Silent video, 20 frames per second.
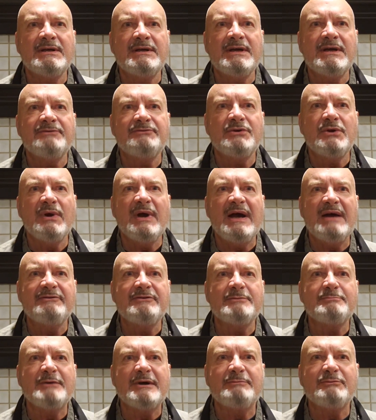If you have
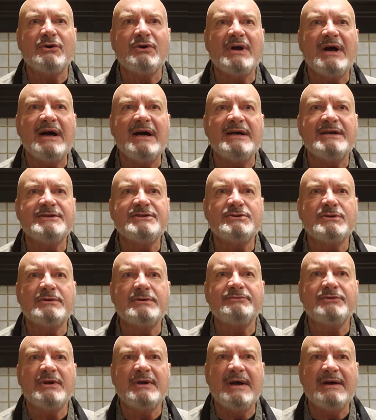it memorized or
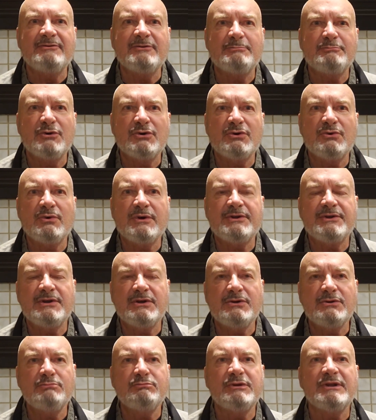if you have a book with
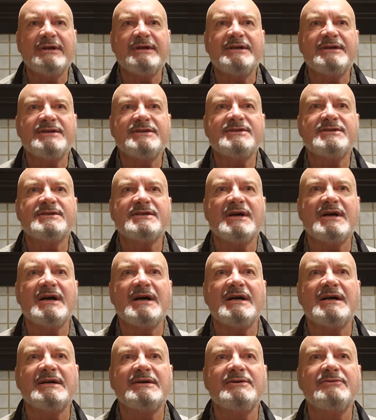you, please
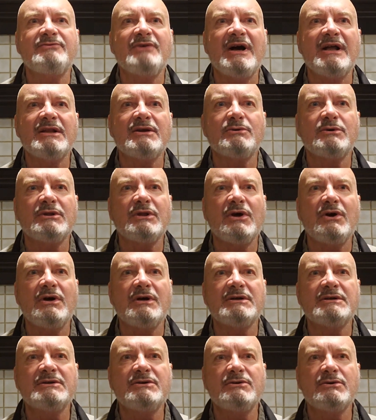follow
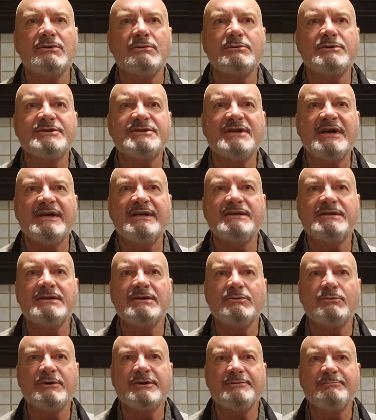along or recite
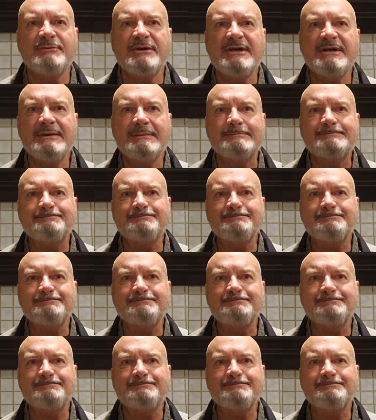with me.